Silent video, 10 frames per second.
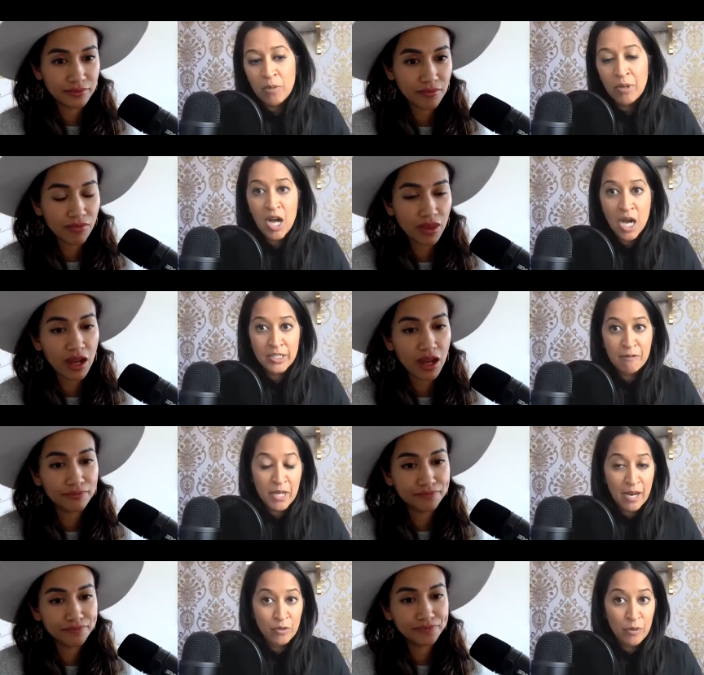Speaker 1: all about cognitive
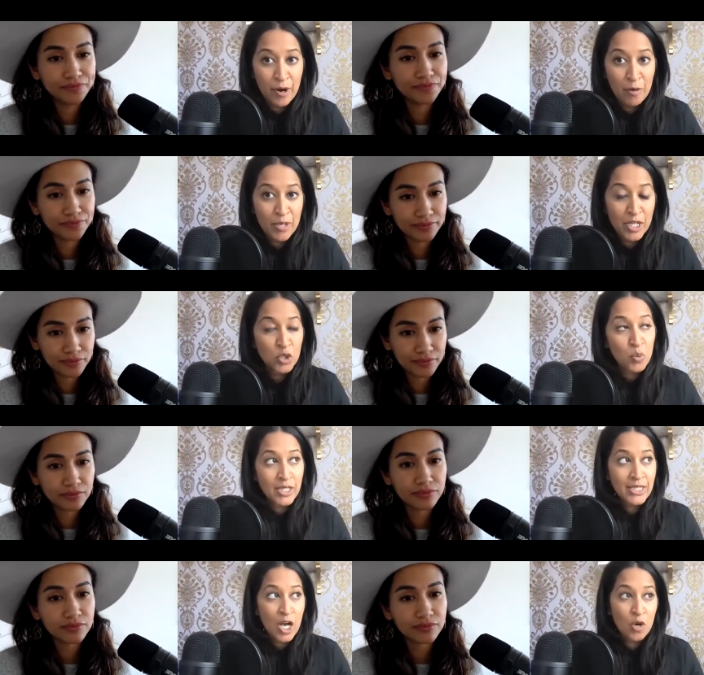behavioral therapy, and she
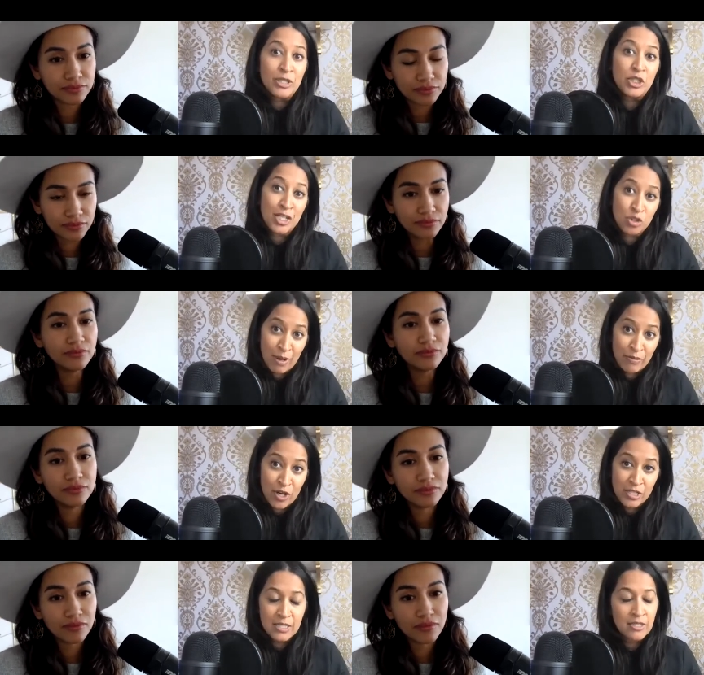wanted to help me change my
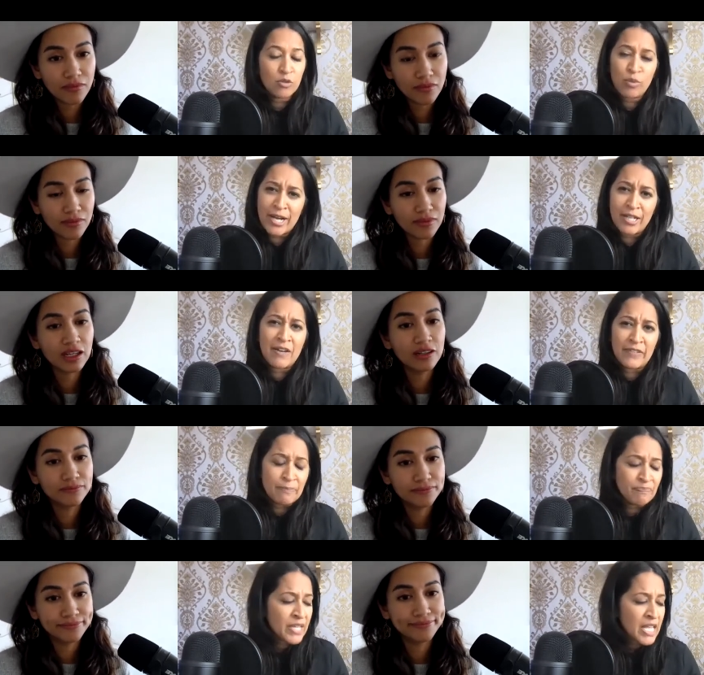thoughts. Great. Love it.
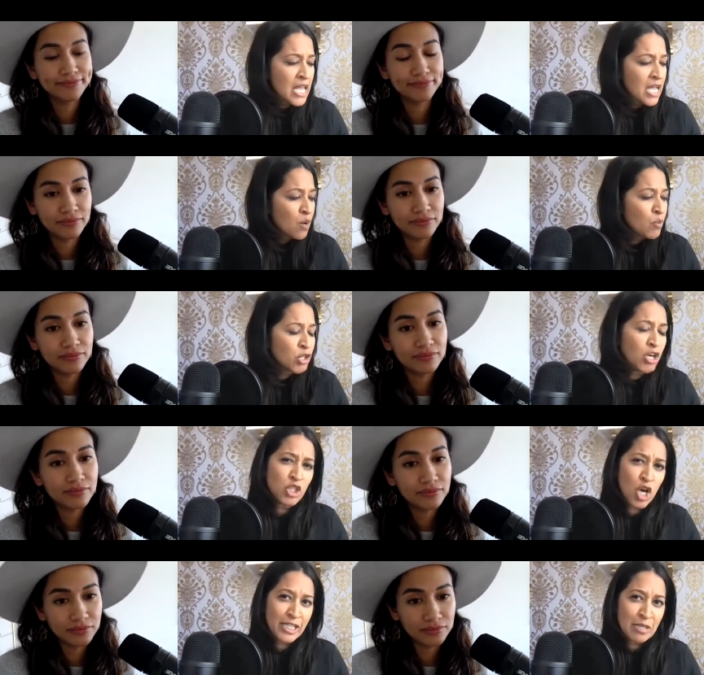We
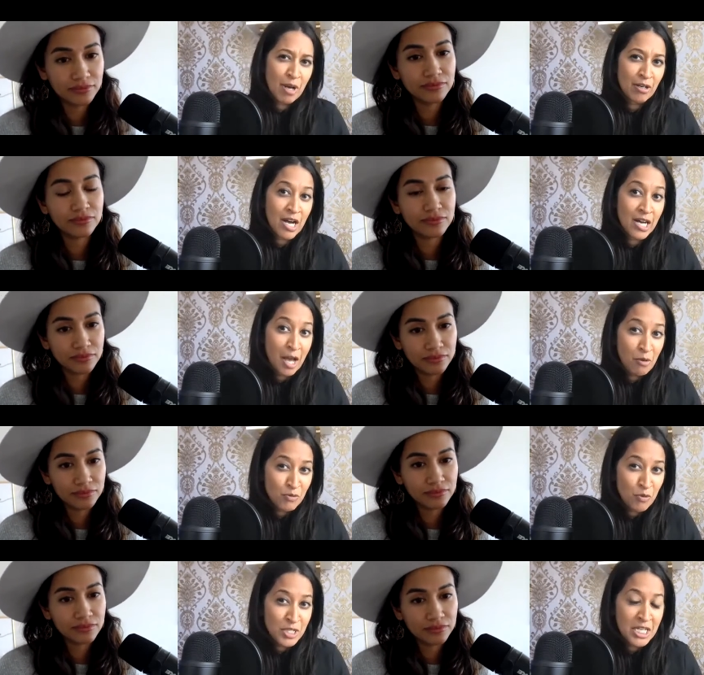started talking about God. I
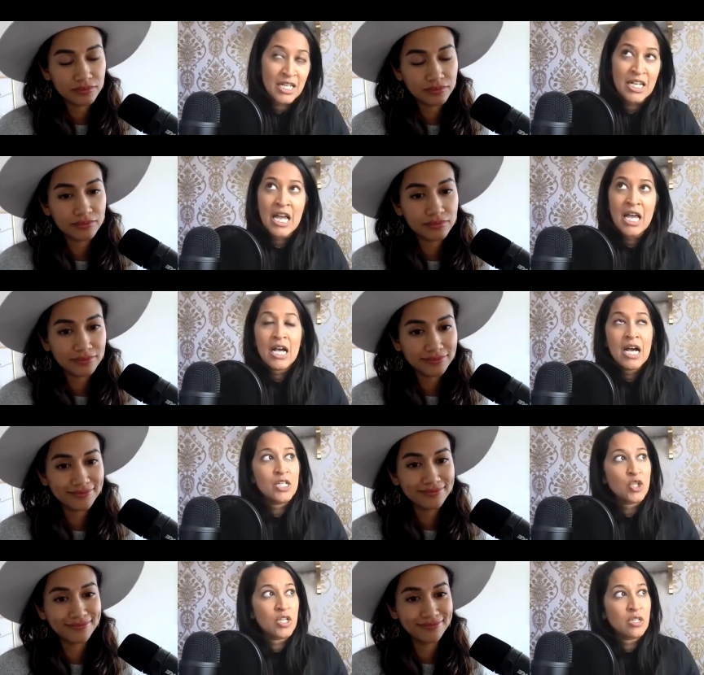was fourteen.
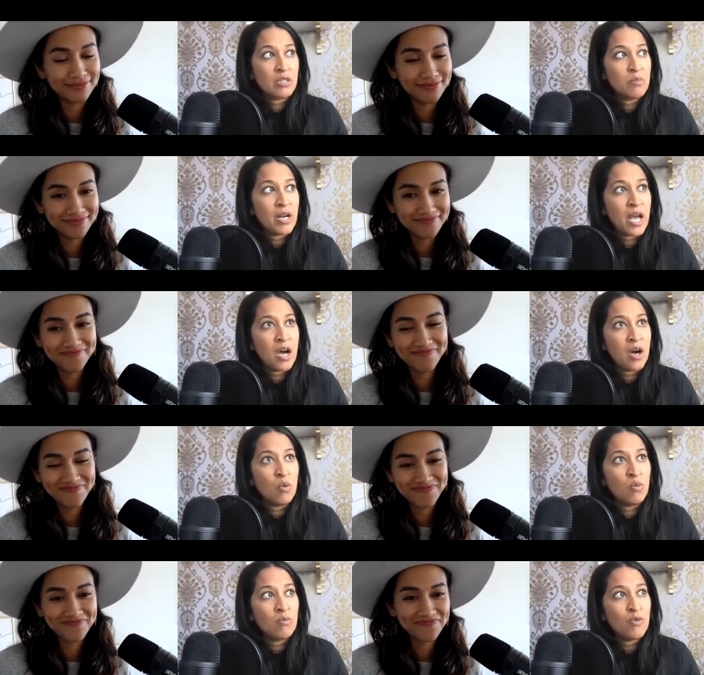I started talking about
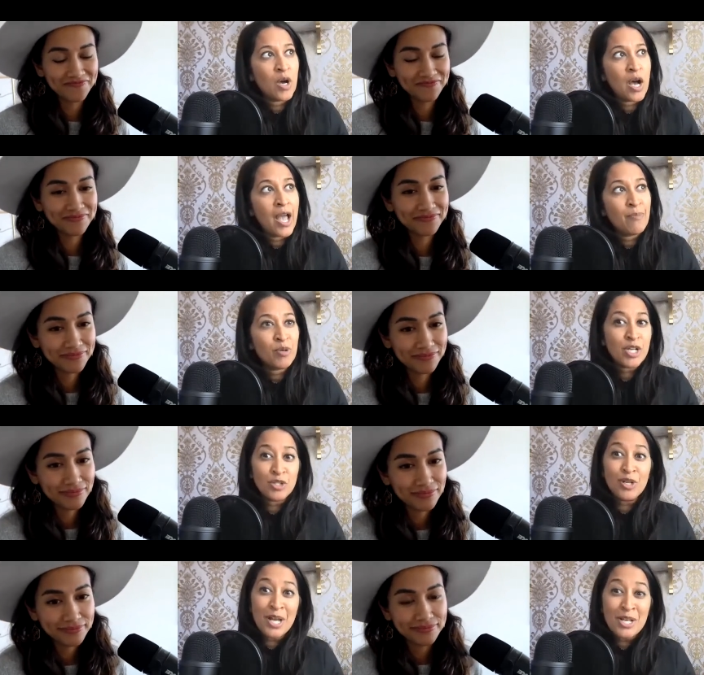how I pray
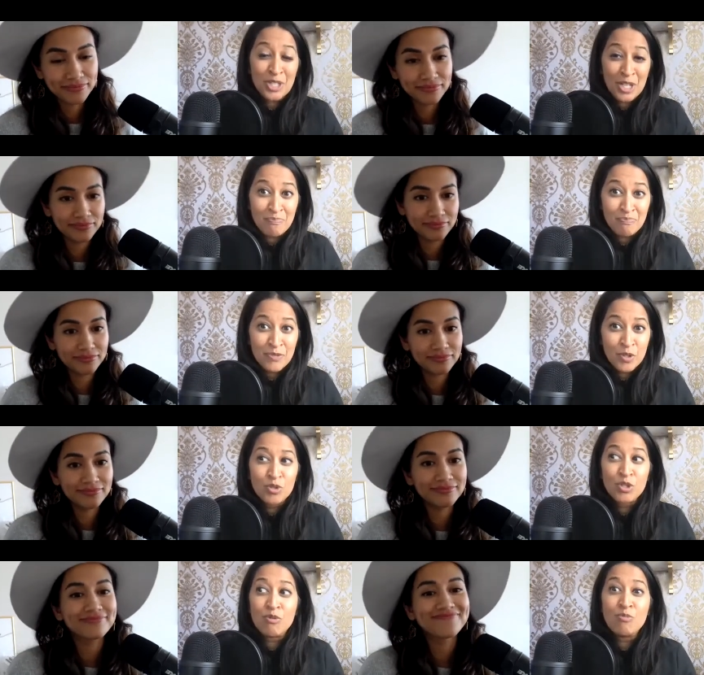to Ganesha,
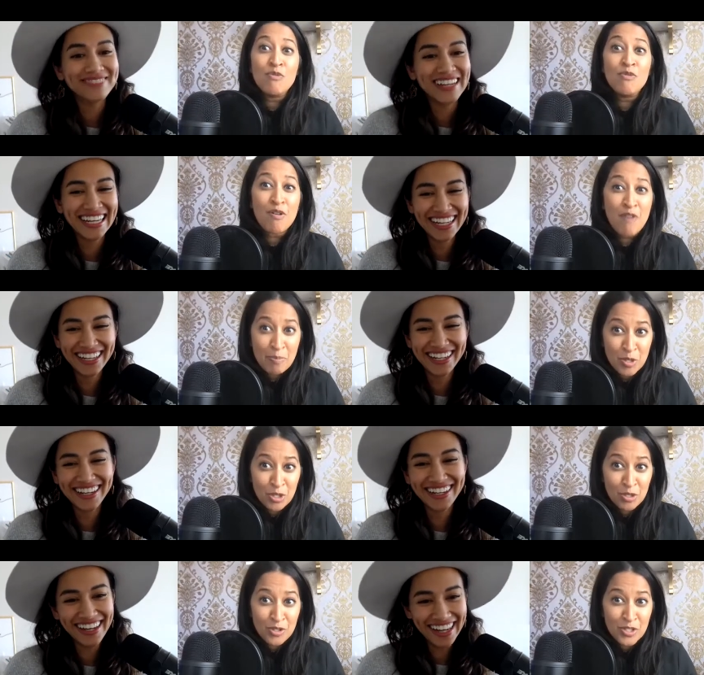who's the remover of
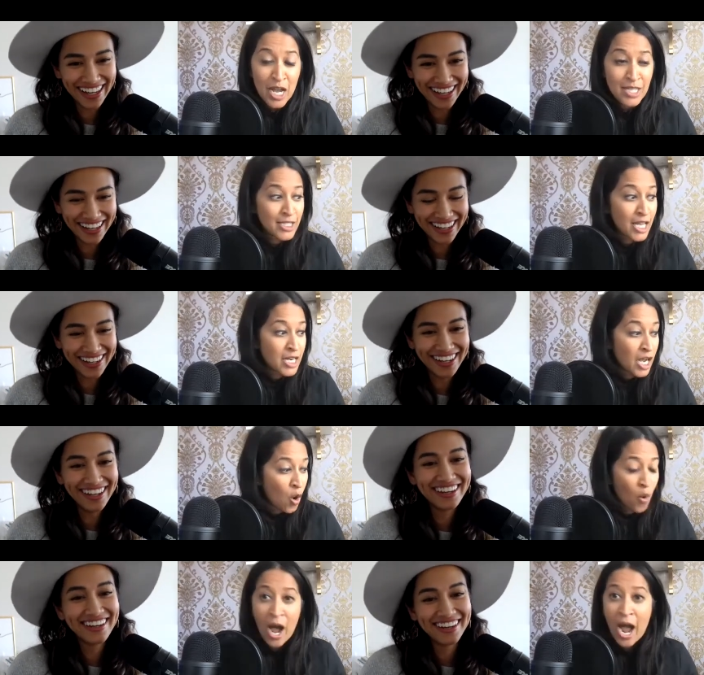obstacles. I said,
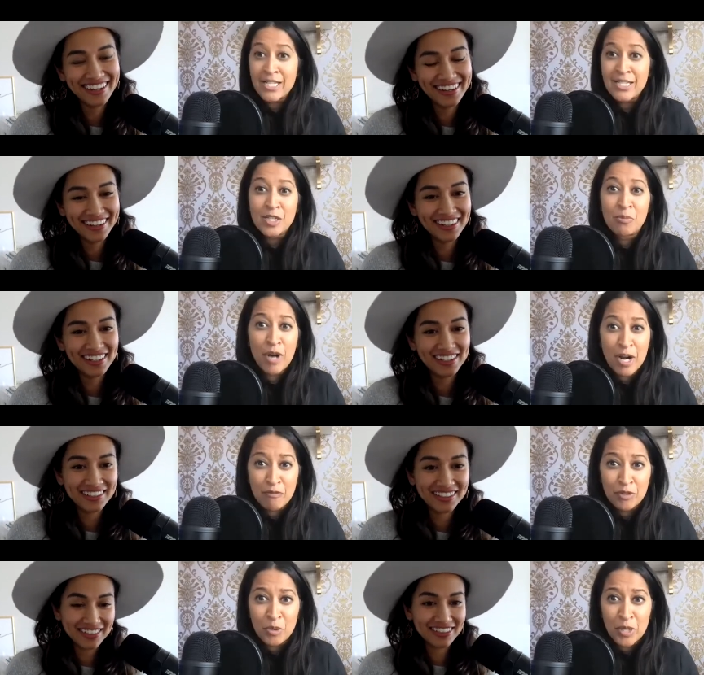oh, I can say the prayer
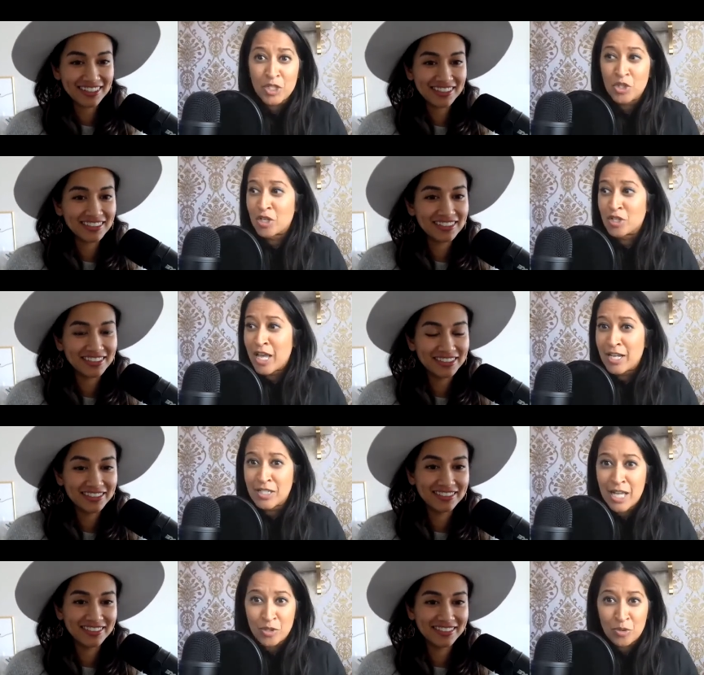for you. And I started saying a
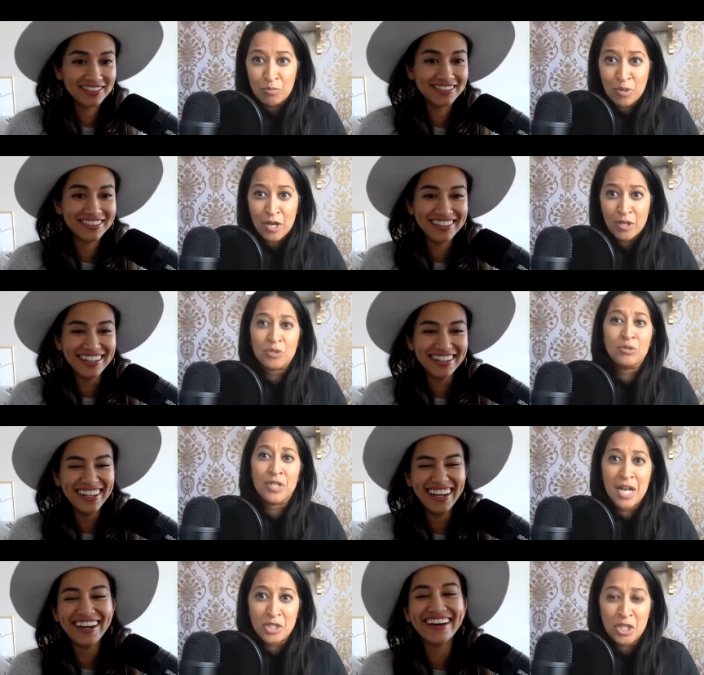Sanskrit prayer to
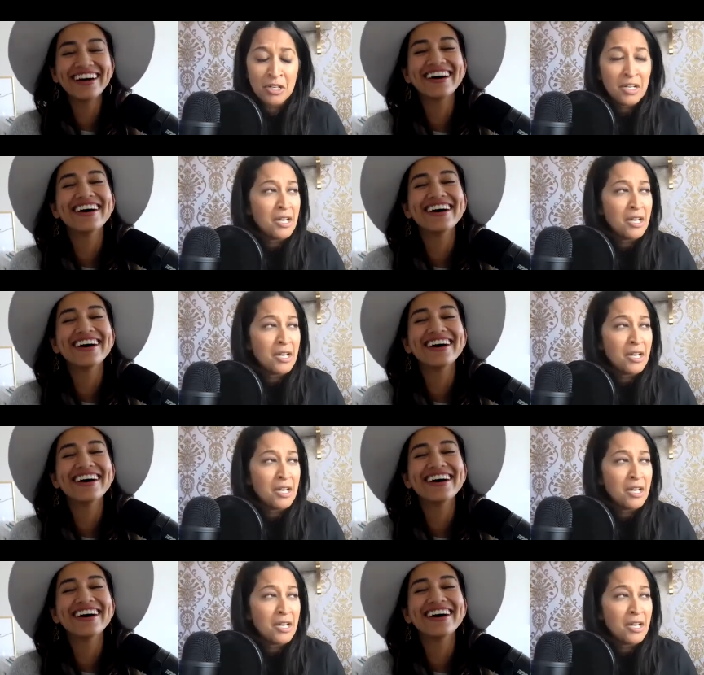Ganesha.